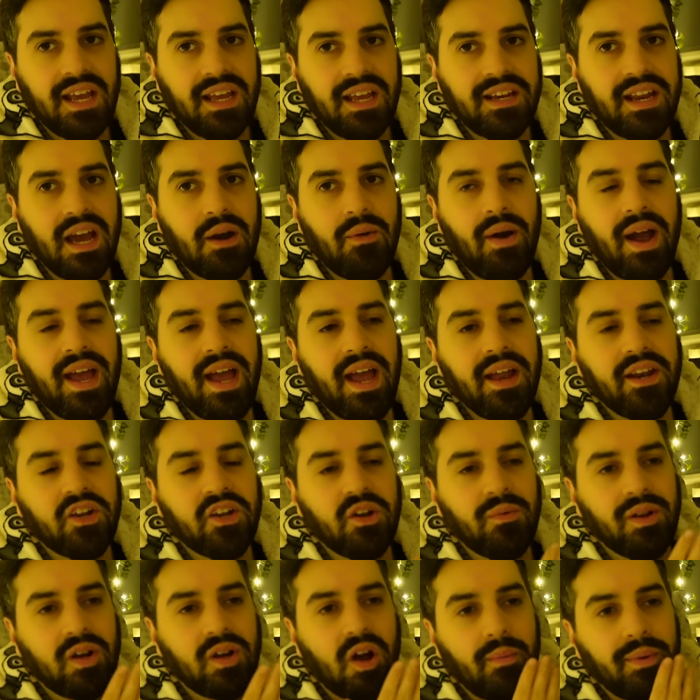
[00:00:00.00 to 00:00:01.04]
Now, I had a
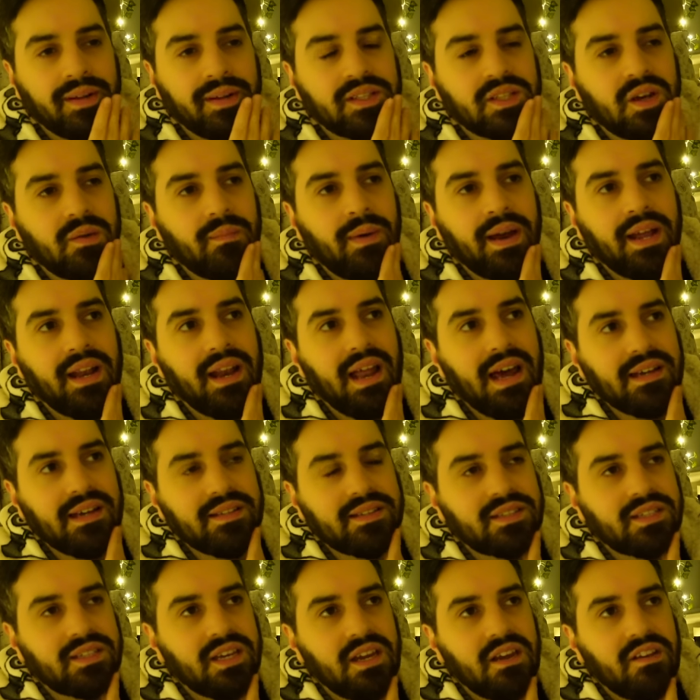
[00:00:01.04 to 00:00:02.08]
couple of comments on my
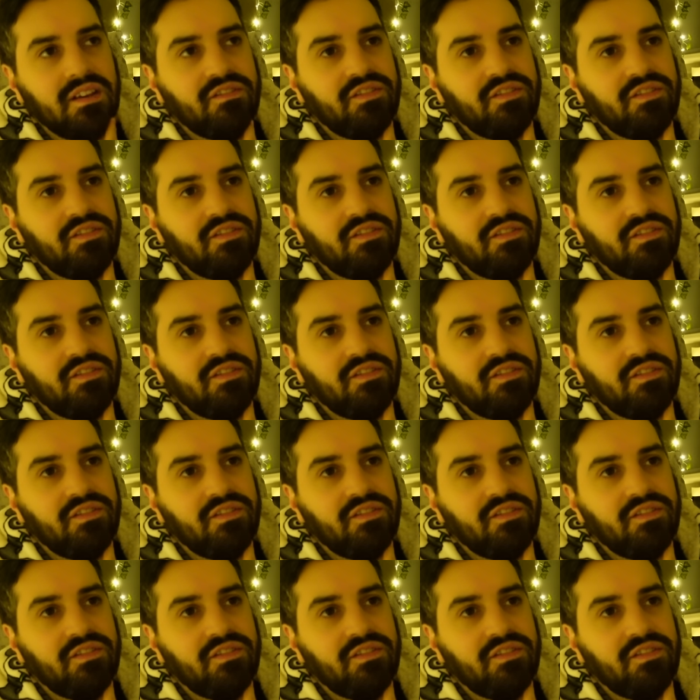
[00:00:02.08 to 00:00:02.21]
last